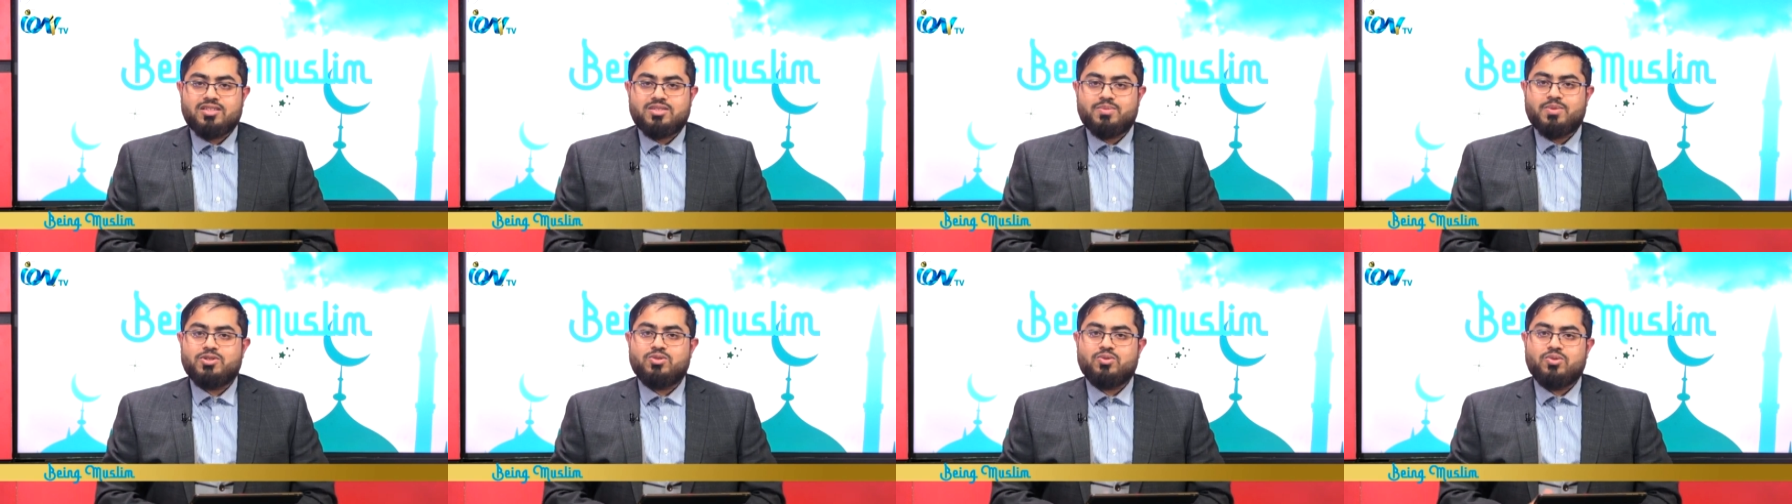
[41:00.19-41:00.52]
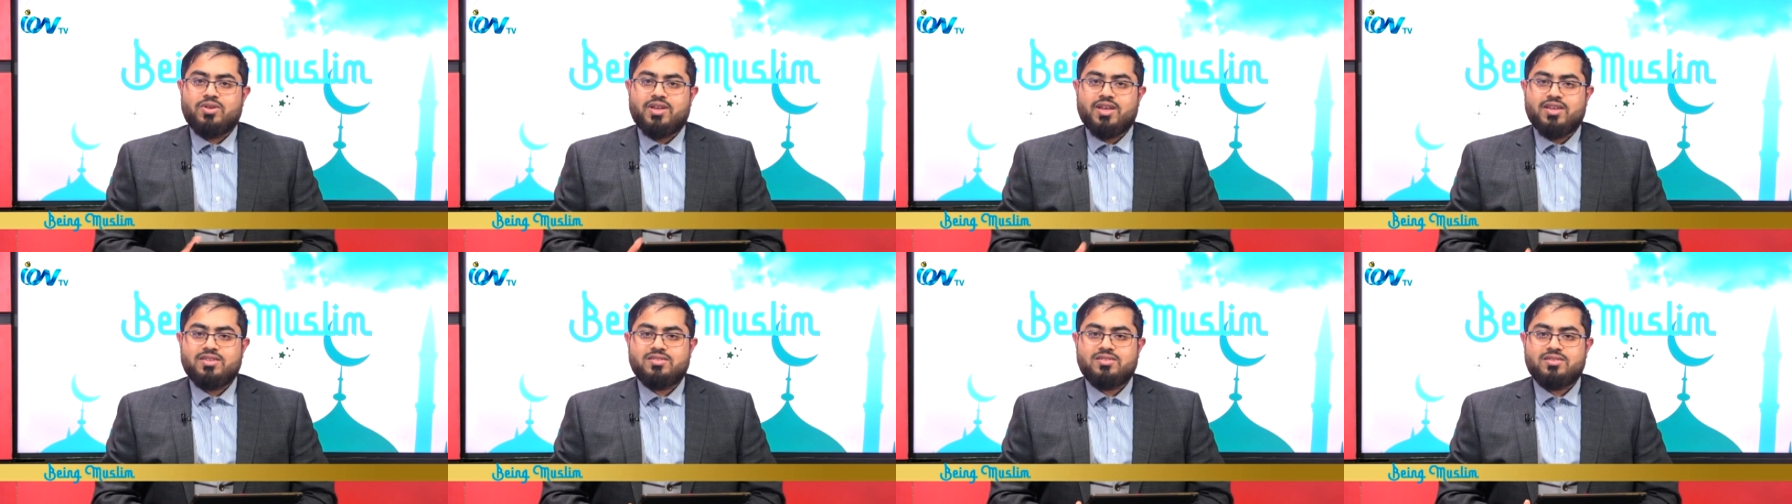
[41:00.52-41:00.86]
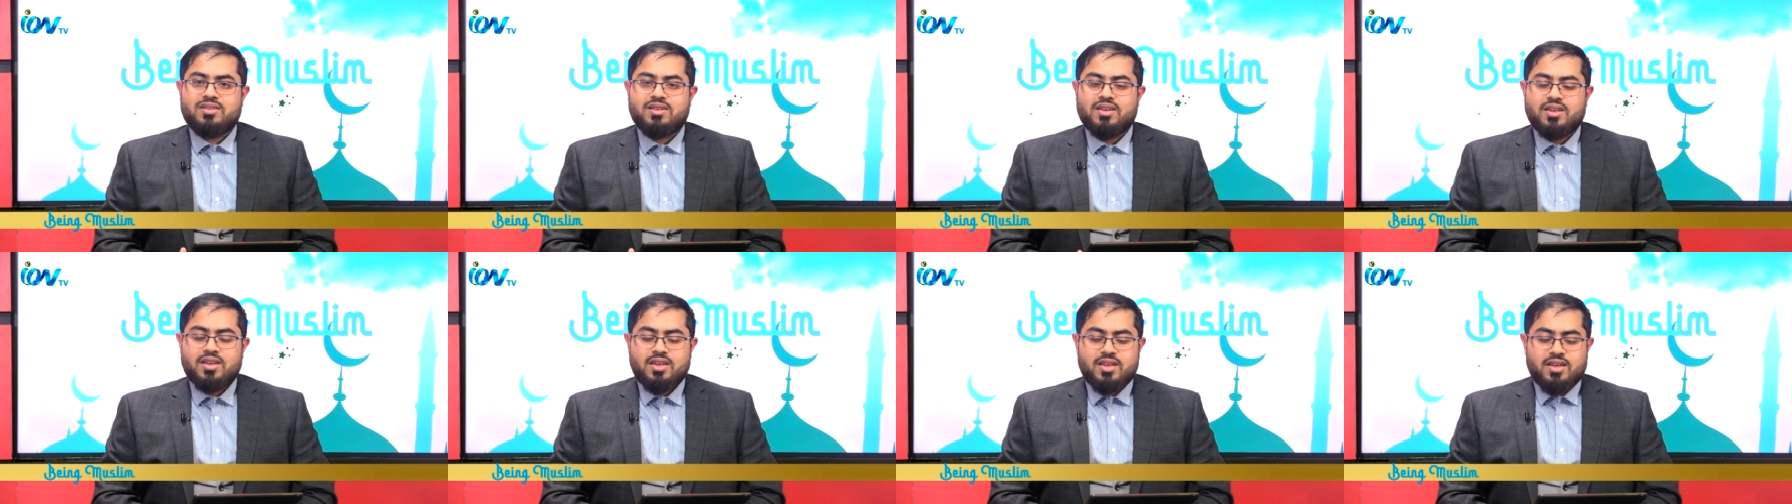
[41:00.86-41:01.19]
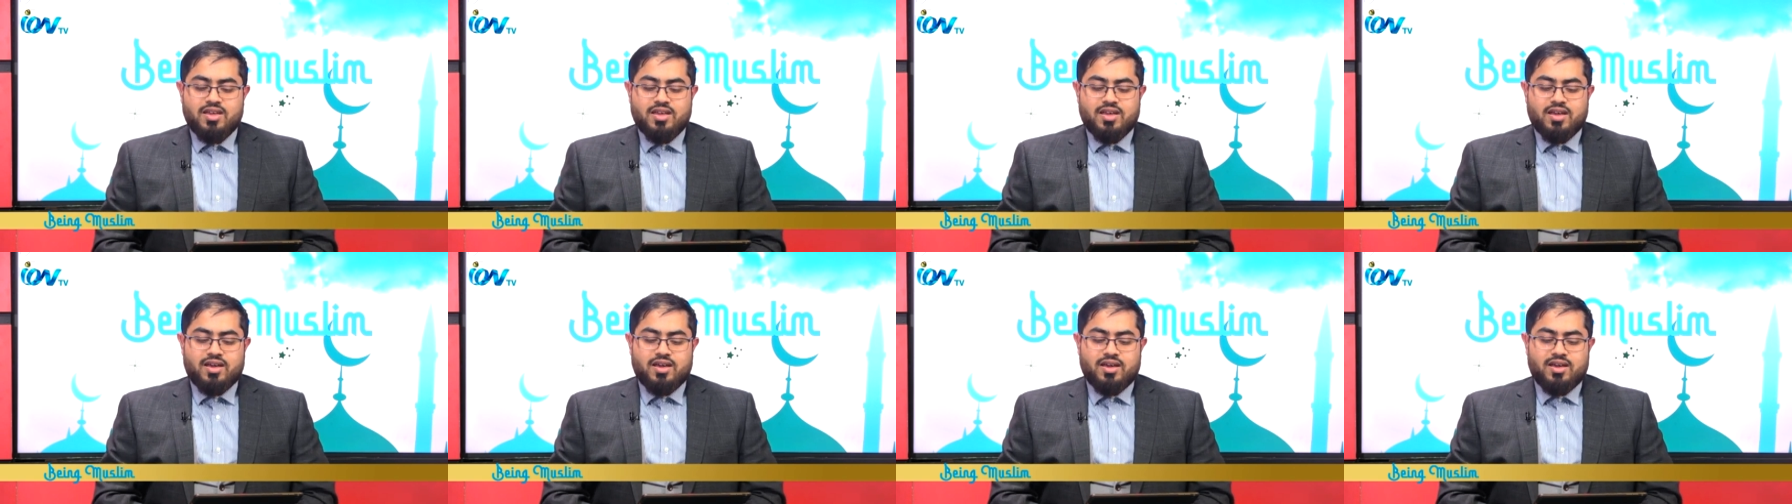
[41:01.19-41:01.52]
special guest,
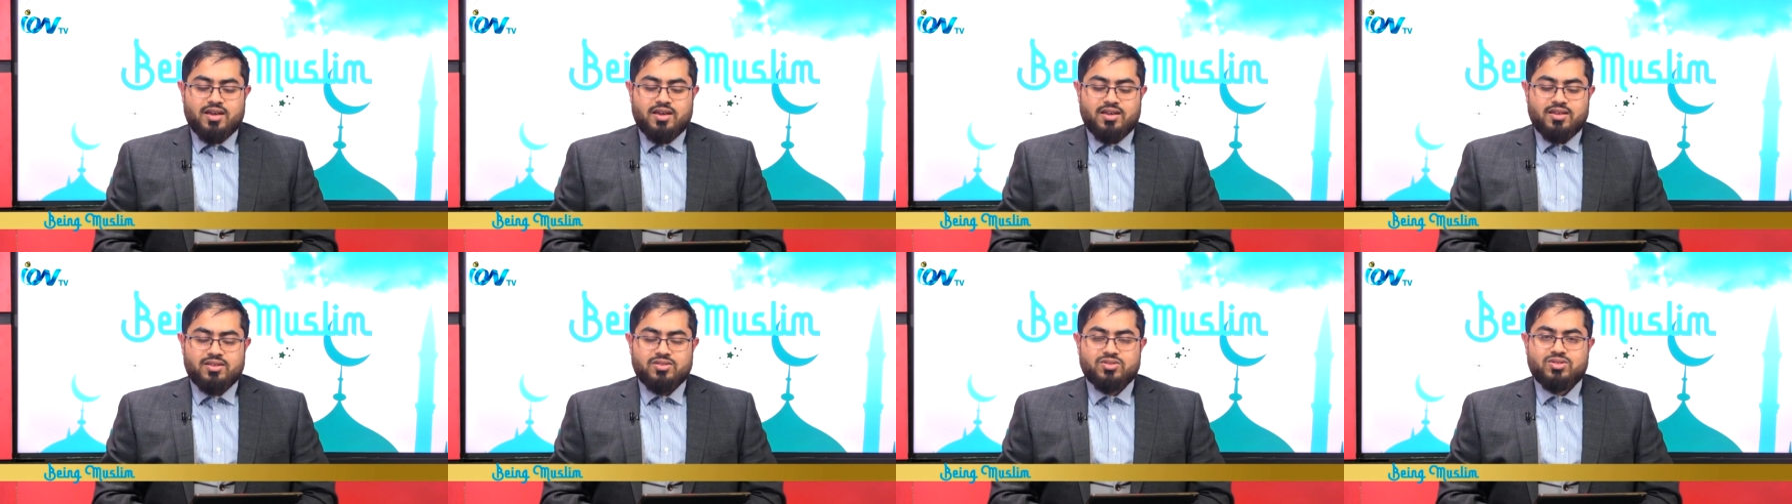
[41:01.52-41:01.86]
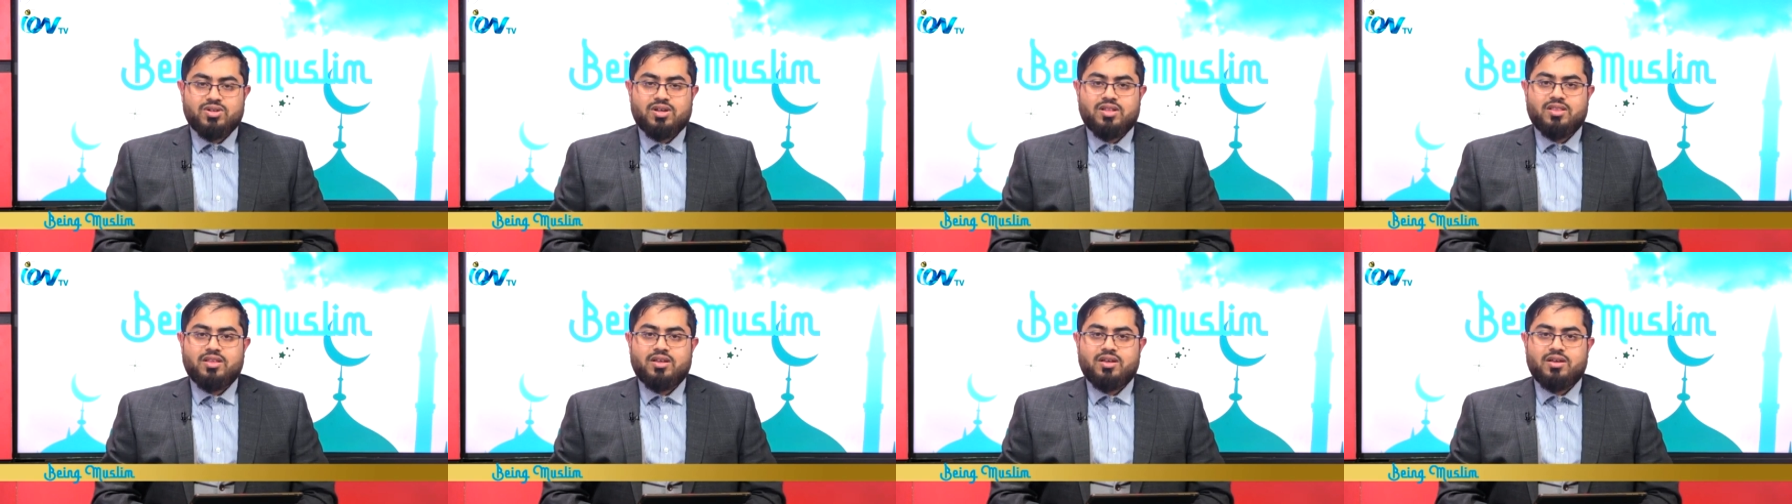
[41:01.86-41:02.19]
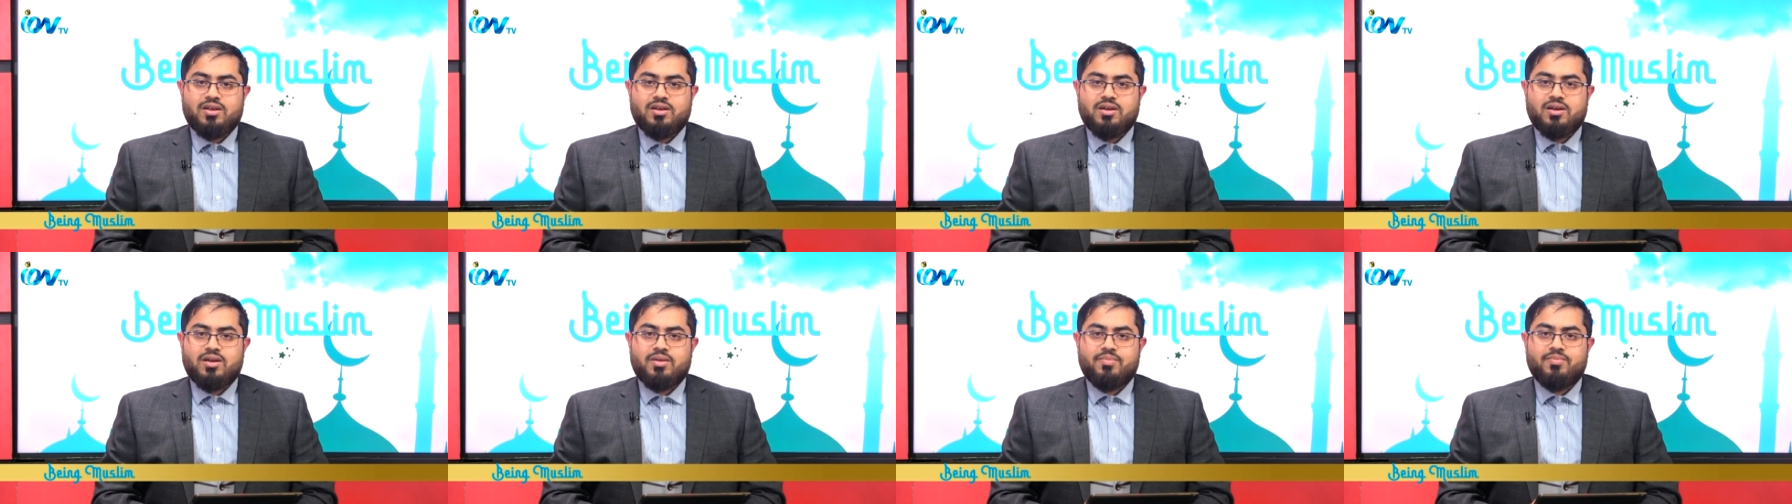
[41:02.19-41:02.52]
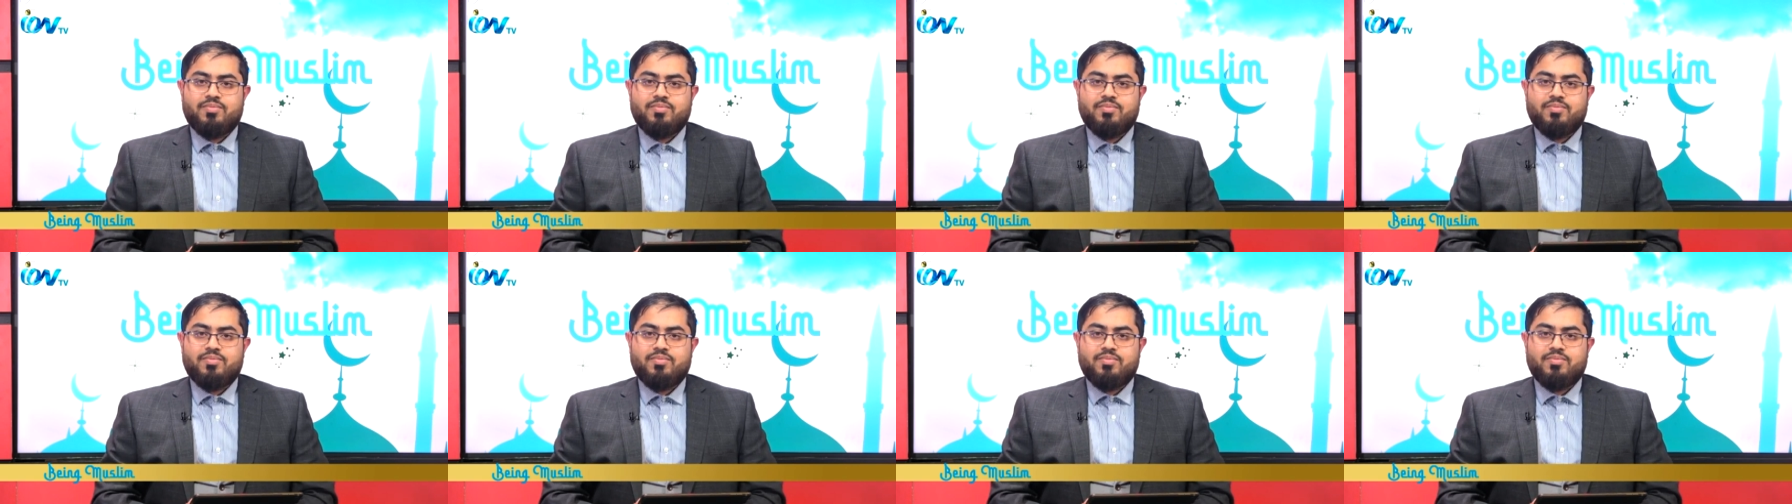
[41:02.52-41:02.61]
inshallah.